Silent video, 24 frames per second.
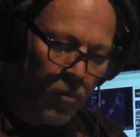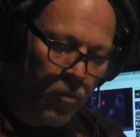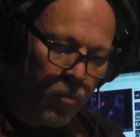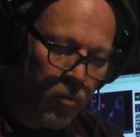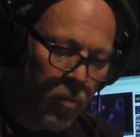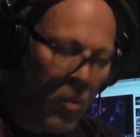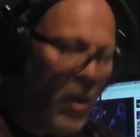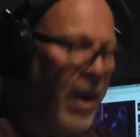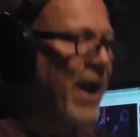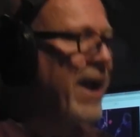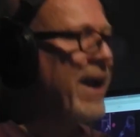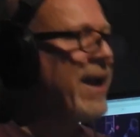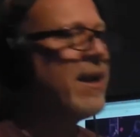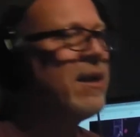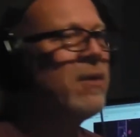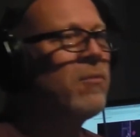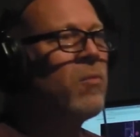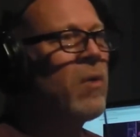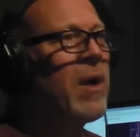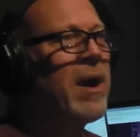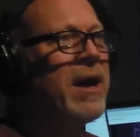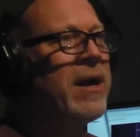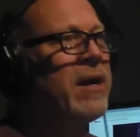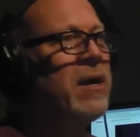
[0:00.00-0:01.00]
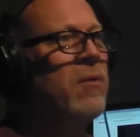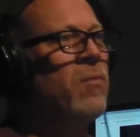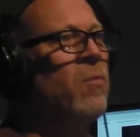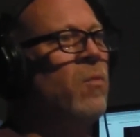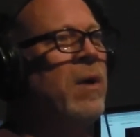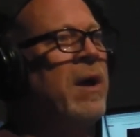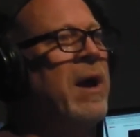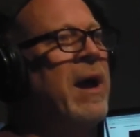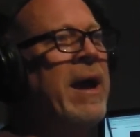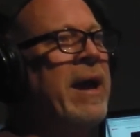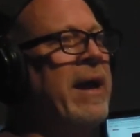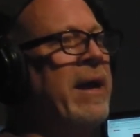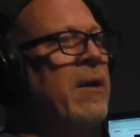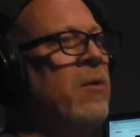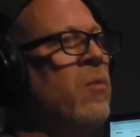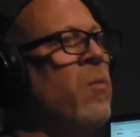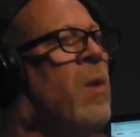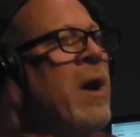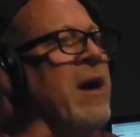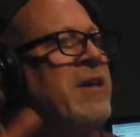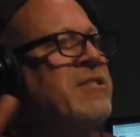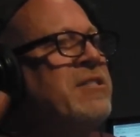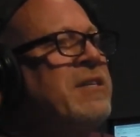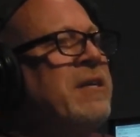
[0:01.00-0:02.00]
why, why, why,
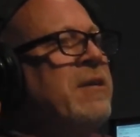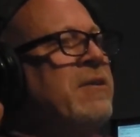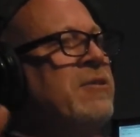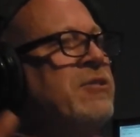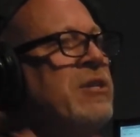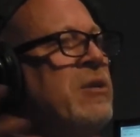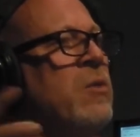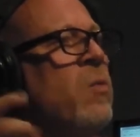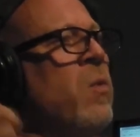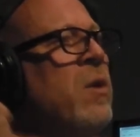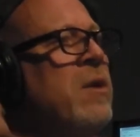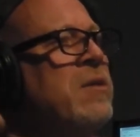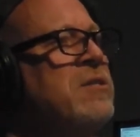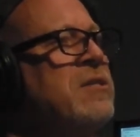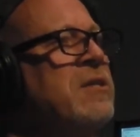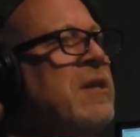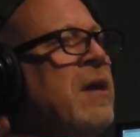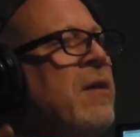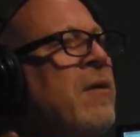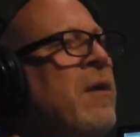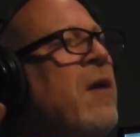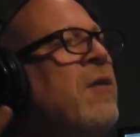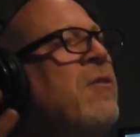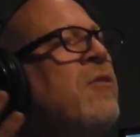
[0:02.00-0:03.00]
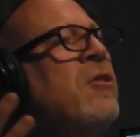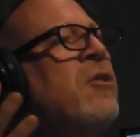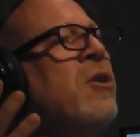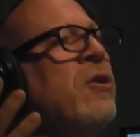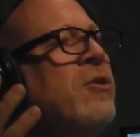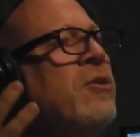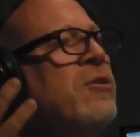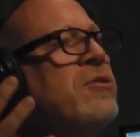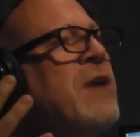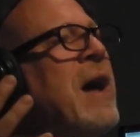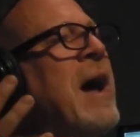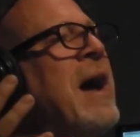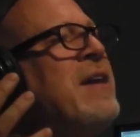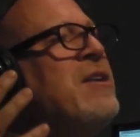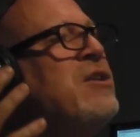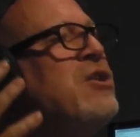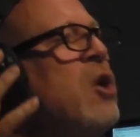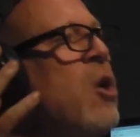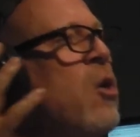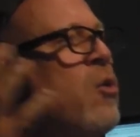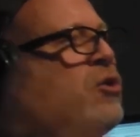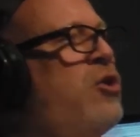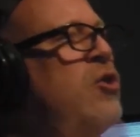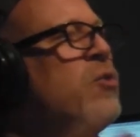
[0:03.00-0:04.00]
why synergy? What's uh, uh look? There's I
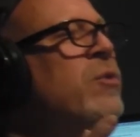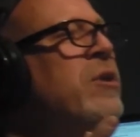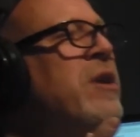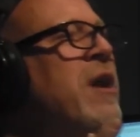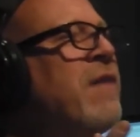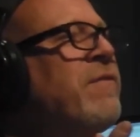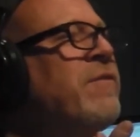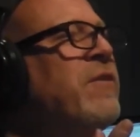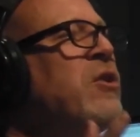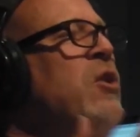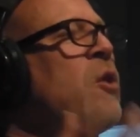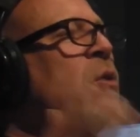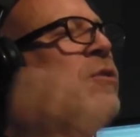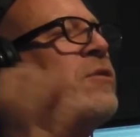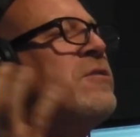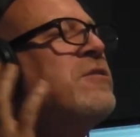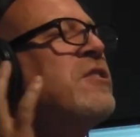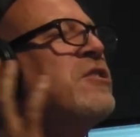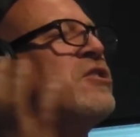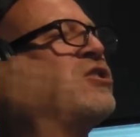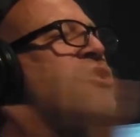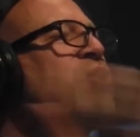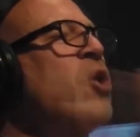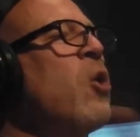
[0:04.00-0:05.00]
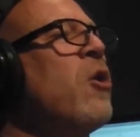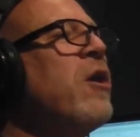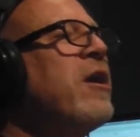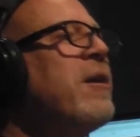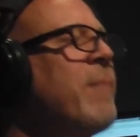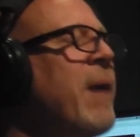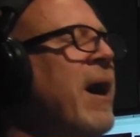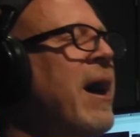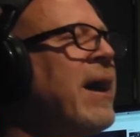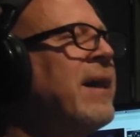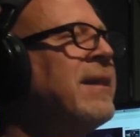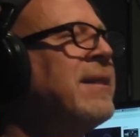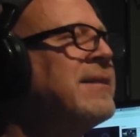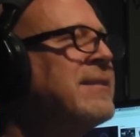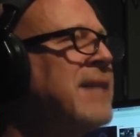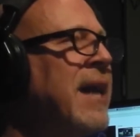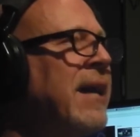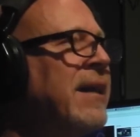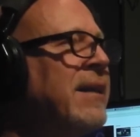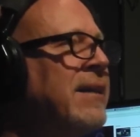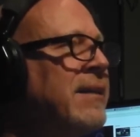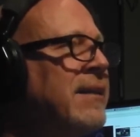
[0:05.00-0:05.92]
know you enough we, to know there's a story behind the of title. Of